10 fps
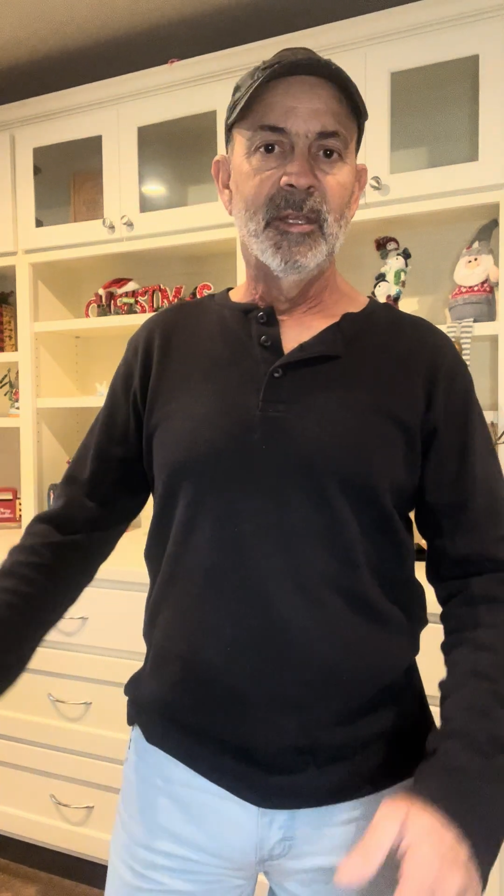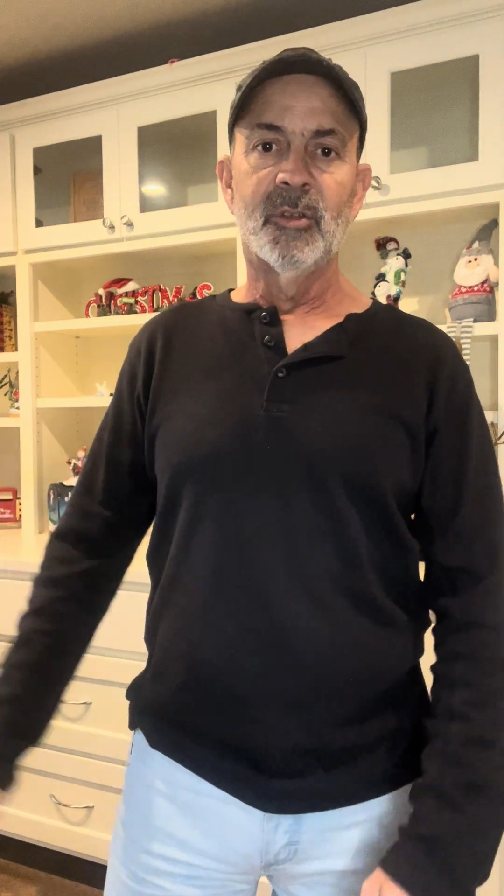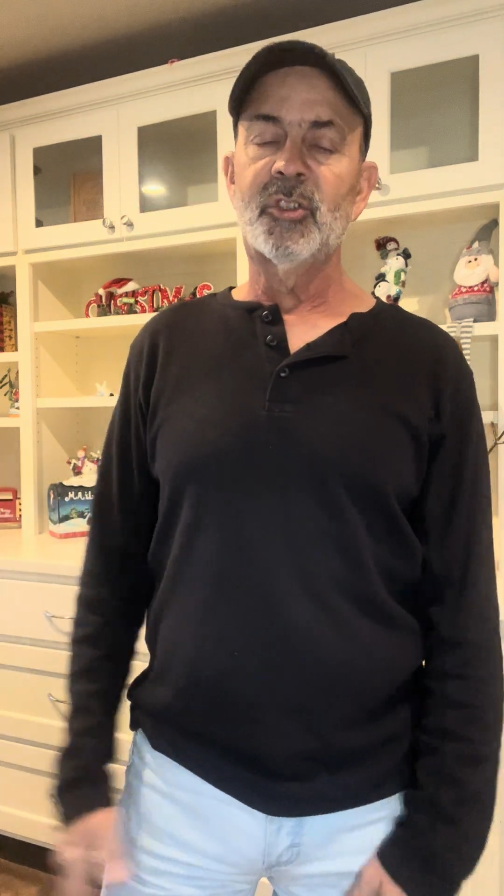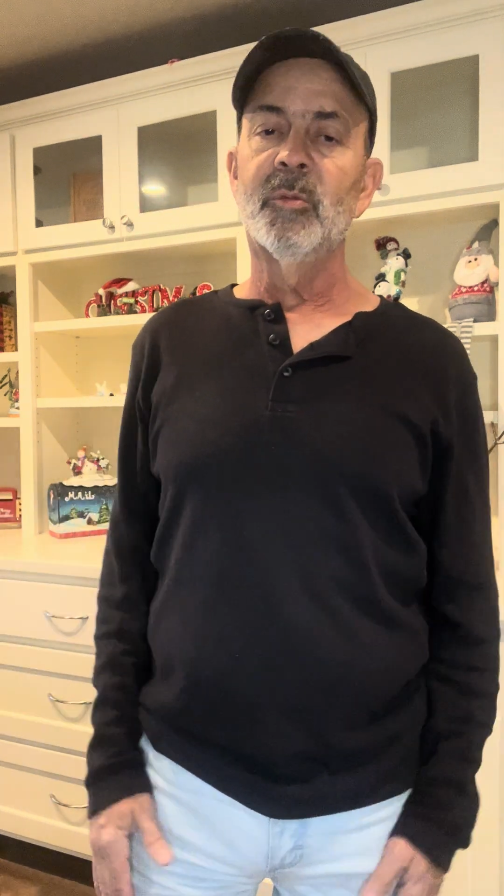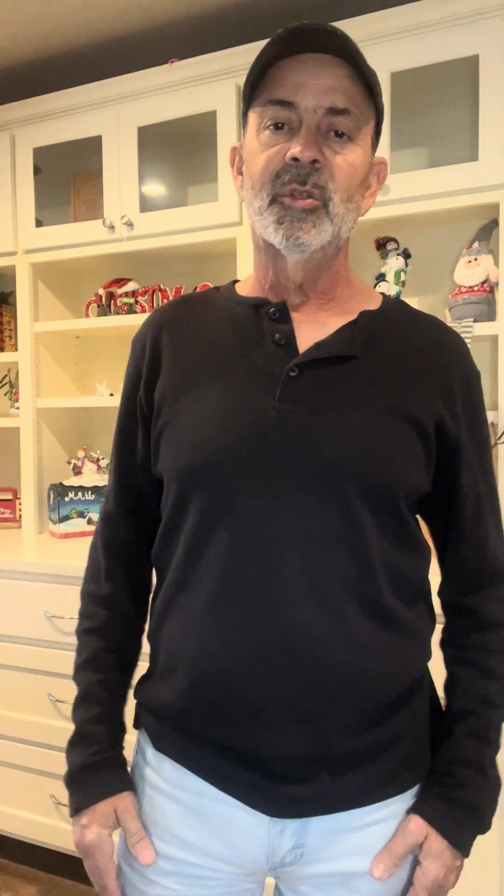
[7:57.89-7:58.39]
there's
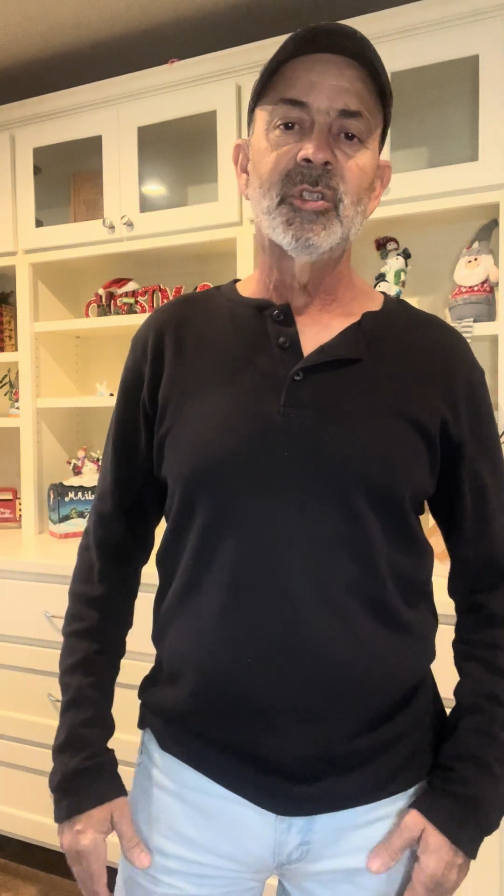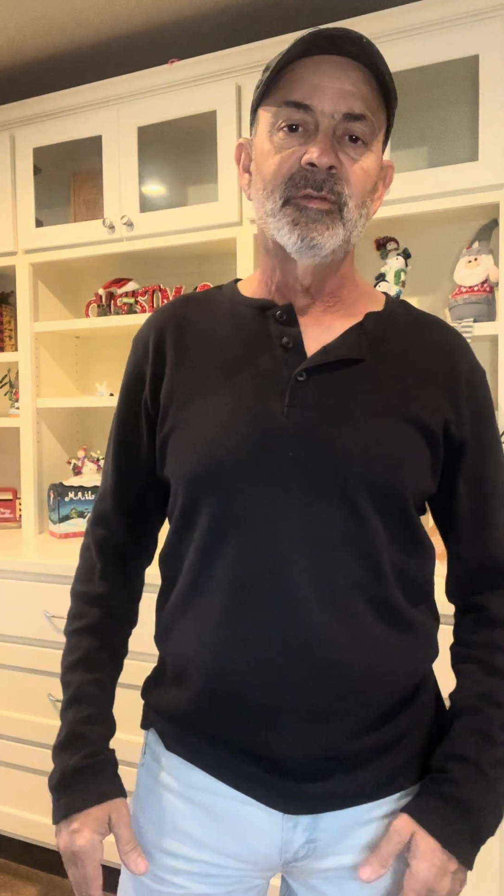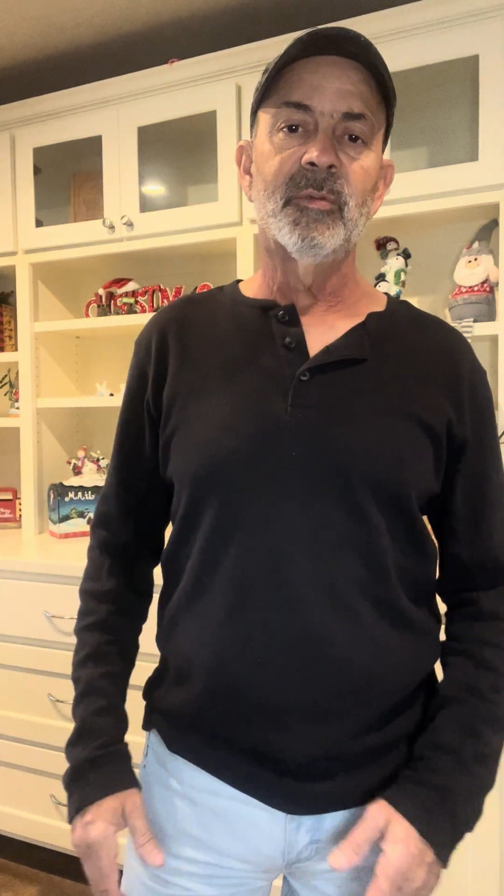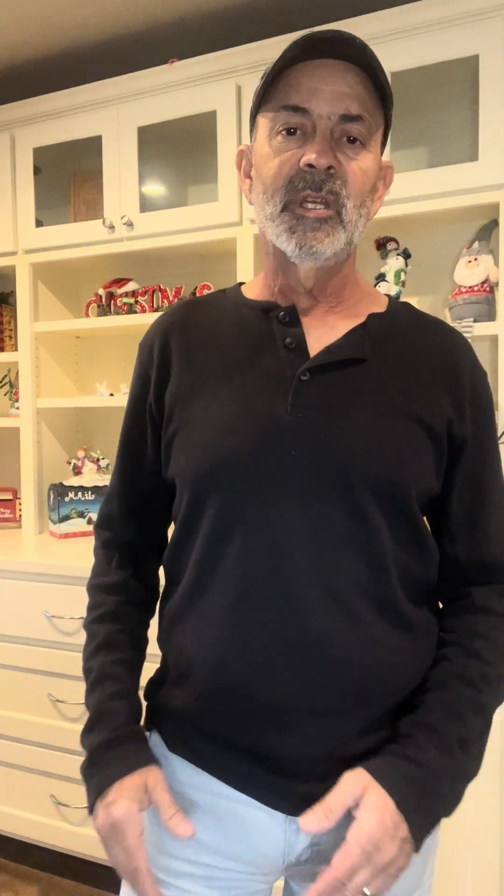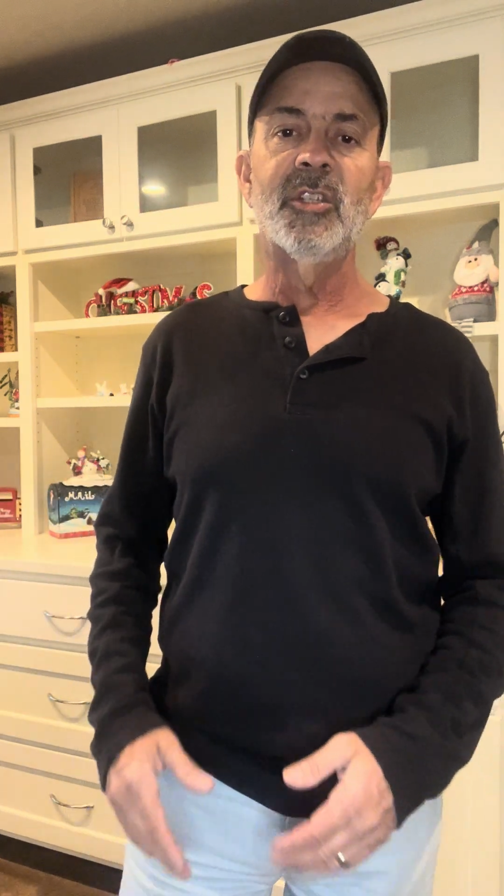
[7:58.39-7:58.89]
so much
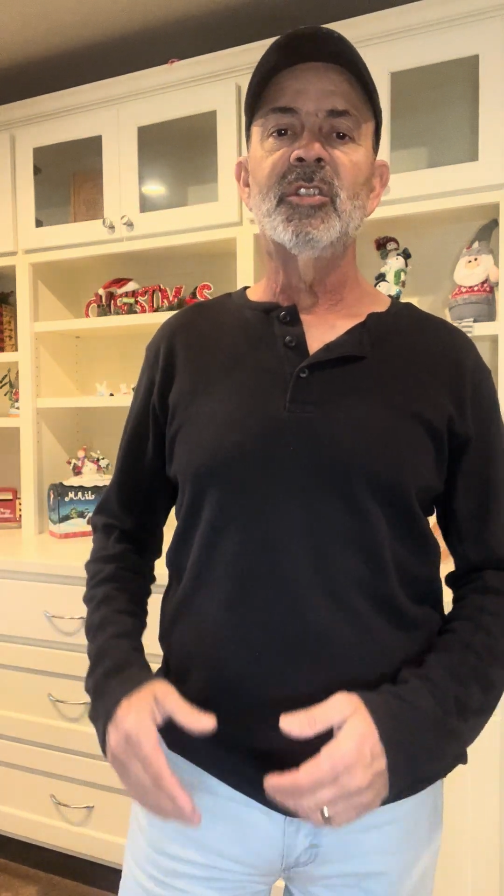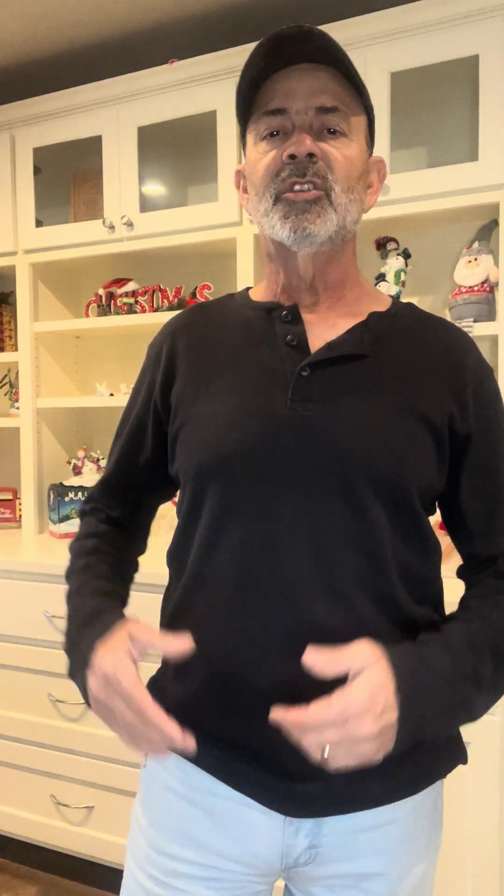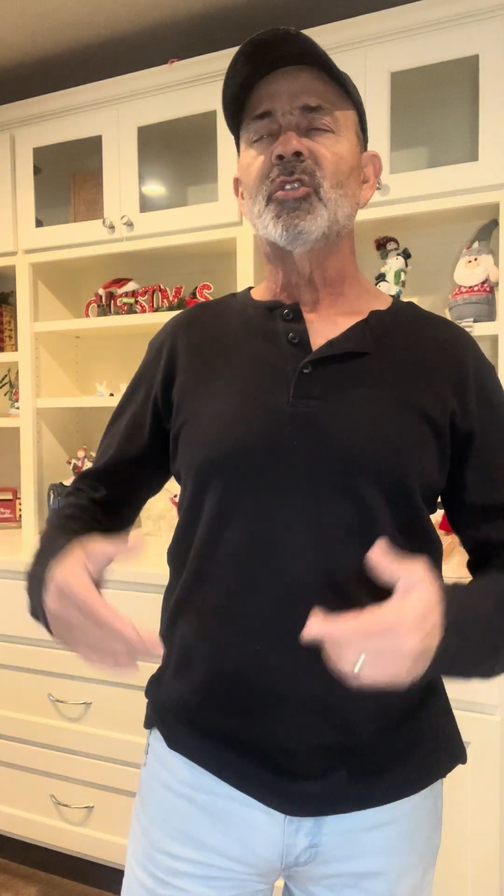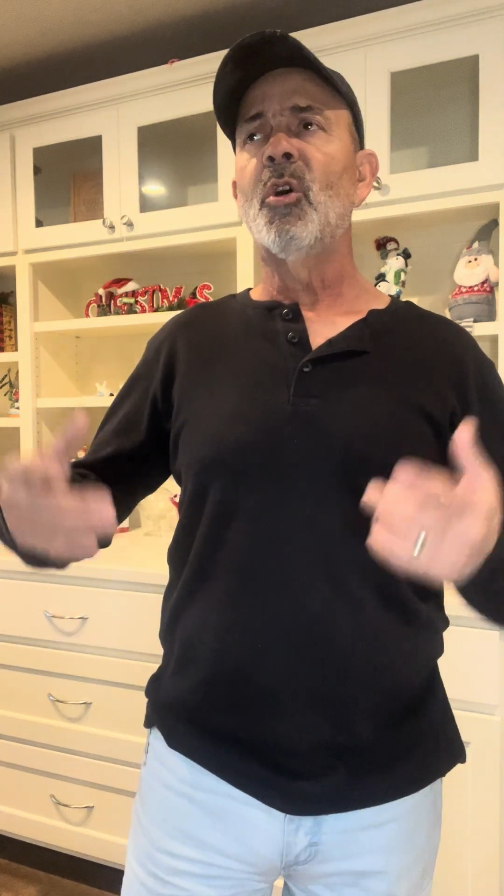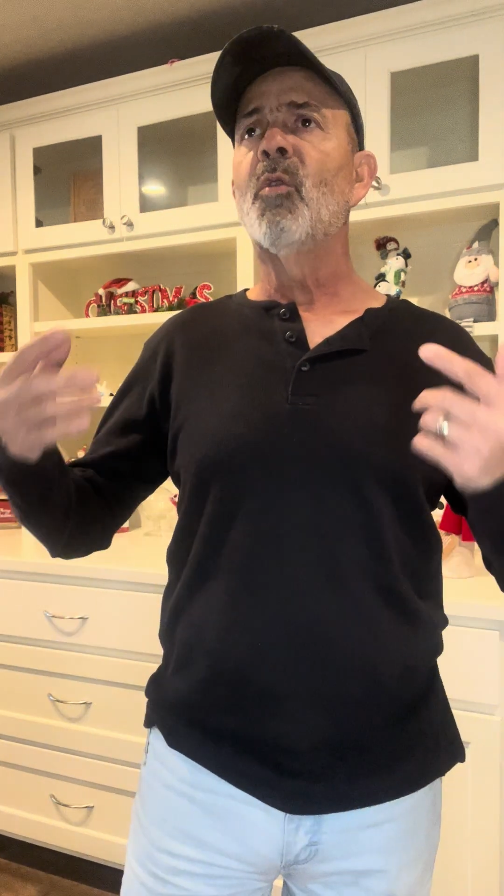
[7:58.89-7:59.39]
information,
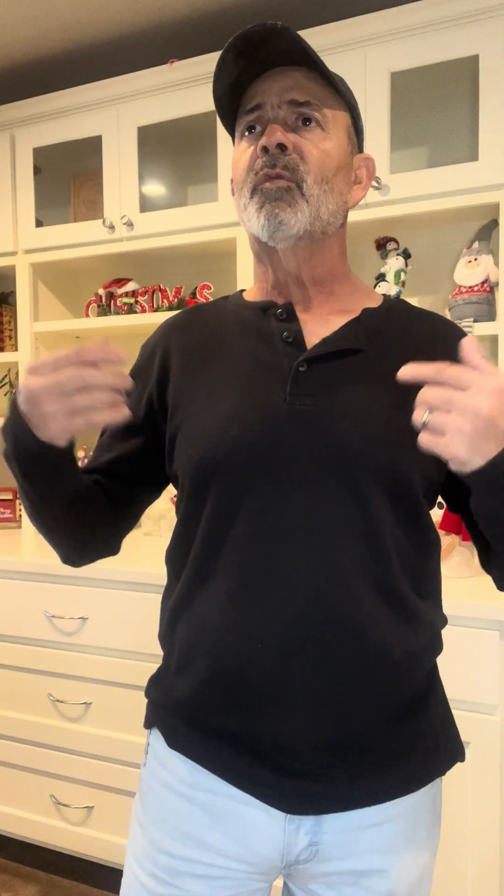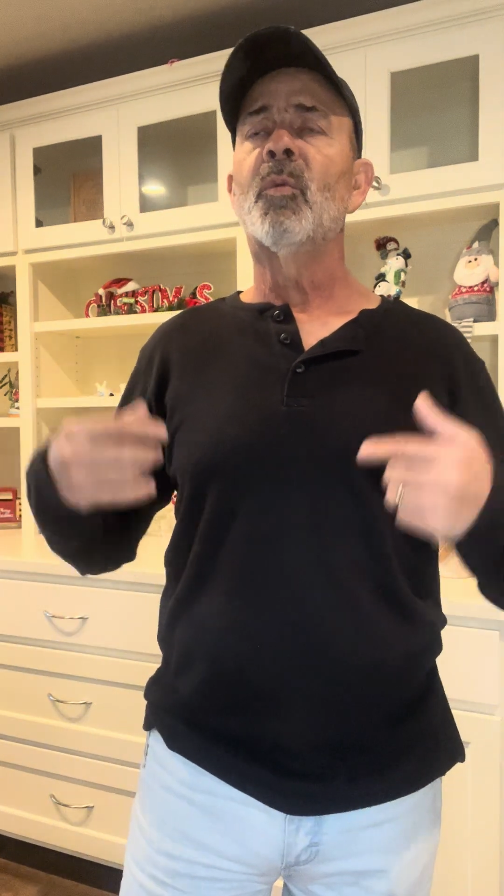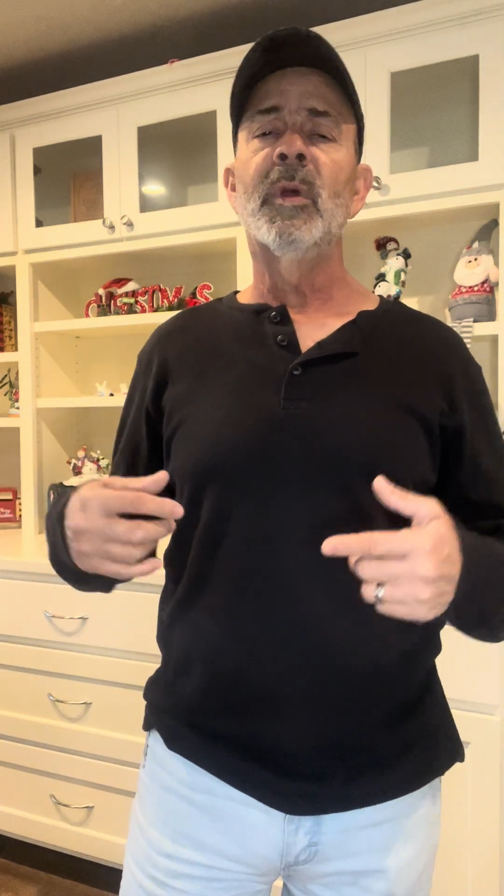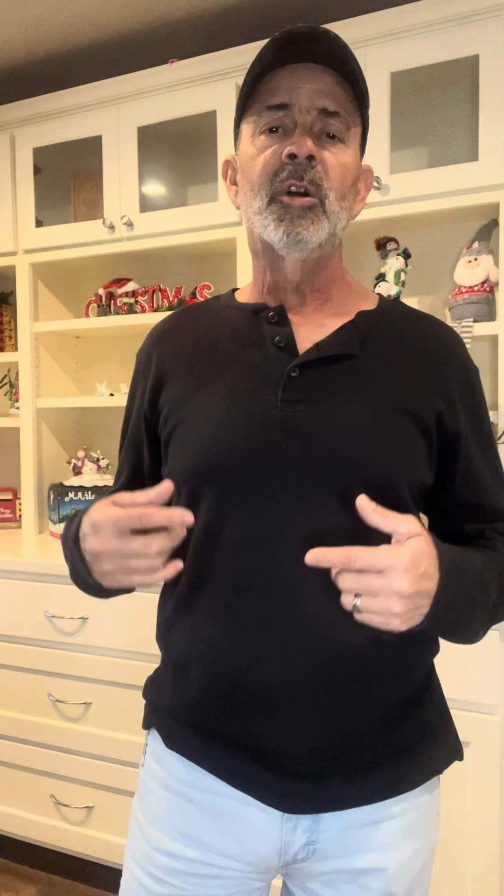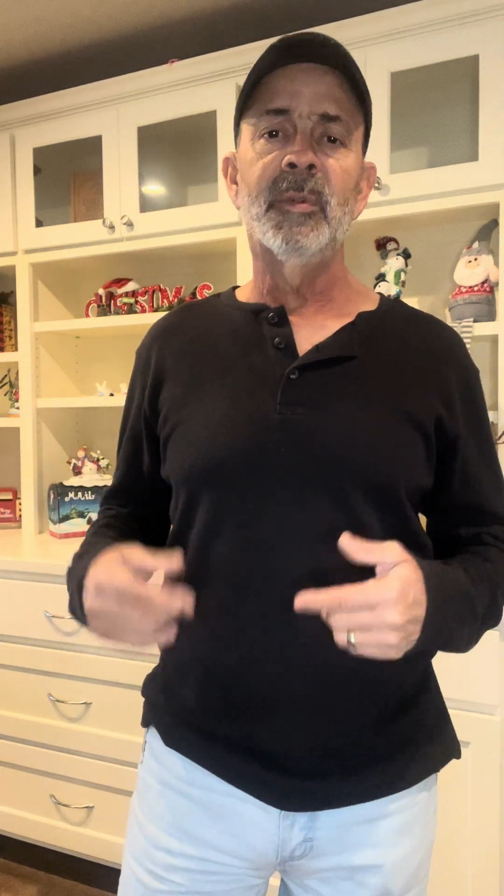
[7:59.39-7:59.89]
it's
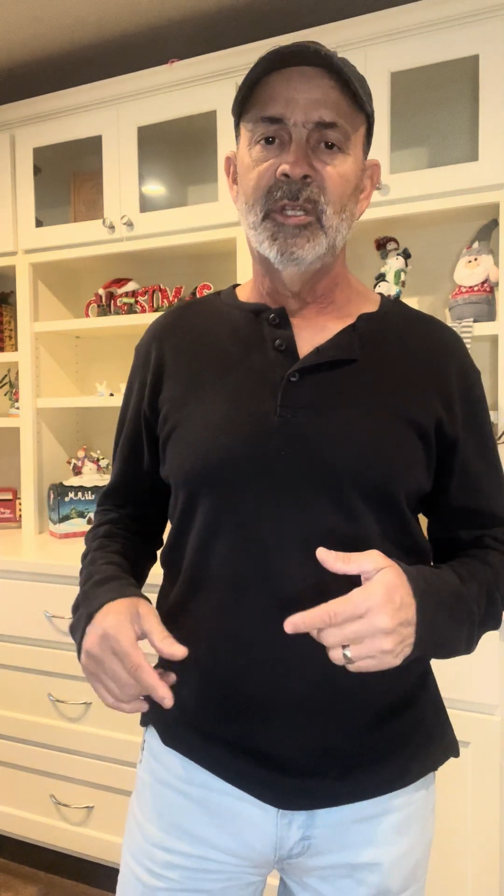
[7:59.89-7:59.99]
overwhelming,